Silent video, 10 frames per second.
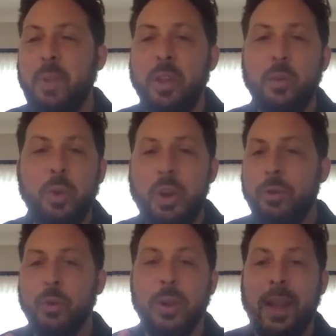you know,
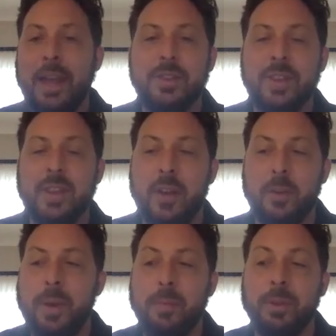through a lens that
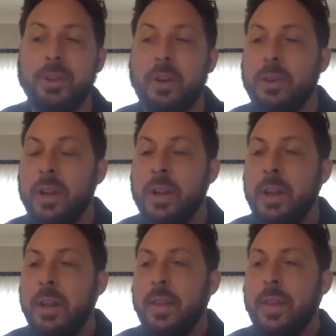other people don't.
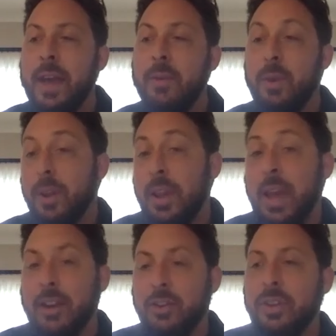That we really
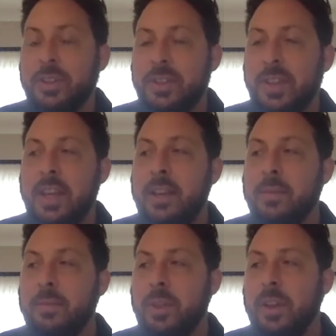actually
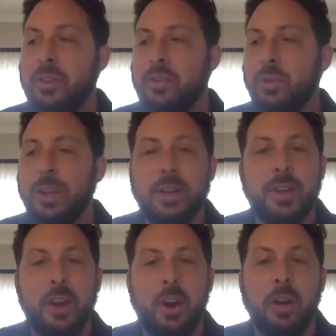see things truly as
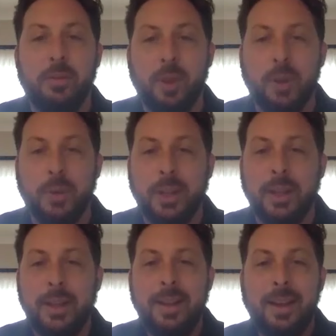they are frequently.
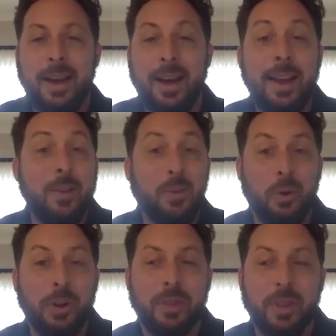Uh, in the
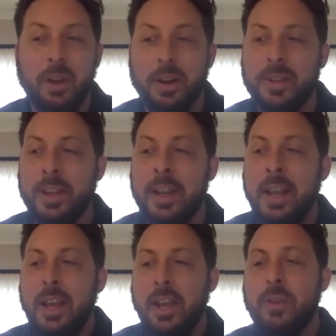world of the arts. And
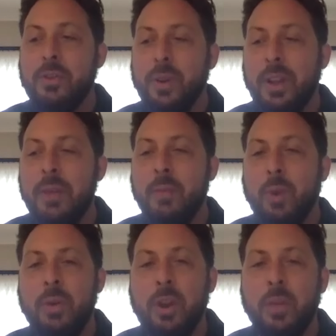you know, there's really
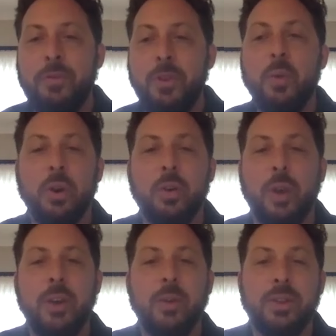you know fewer
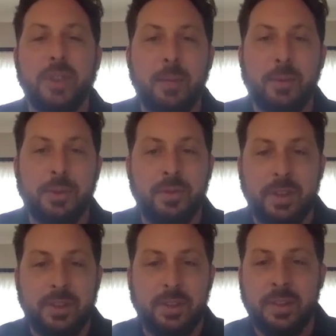greater examples of
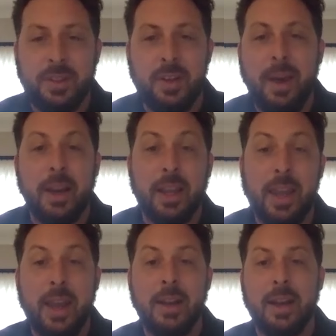this in the cinematic
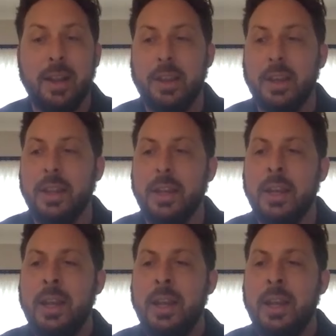canon. I think that